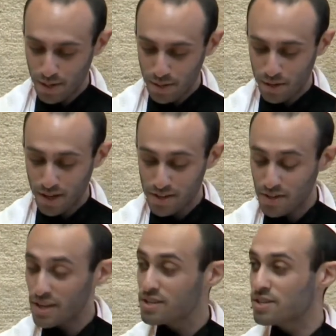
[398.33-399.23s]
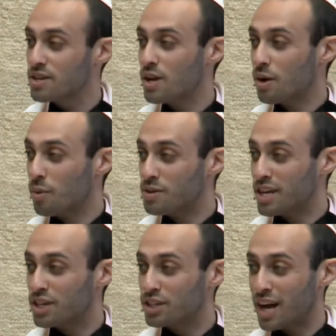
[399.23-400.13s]
because this was a
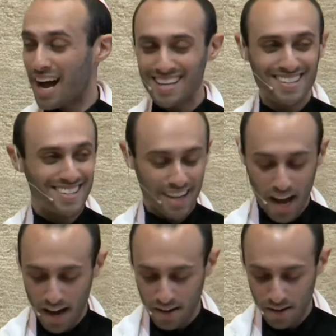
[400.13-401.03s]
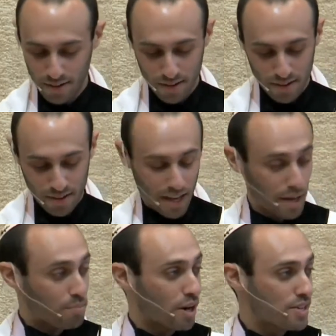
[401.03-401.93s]
sha'at dechak, a
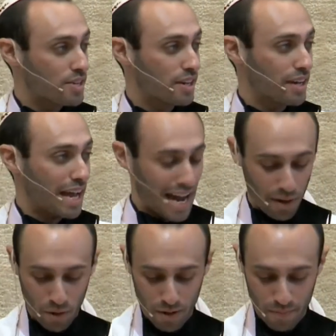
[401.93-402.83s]
pressing hour.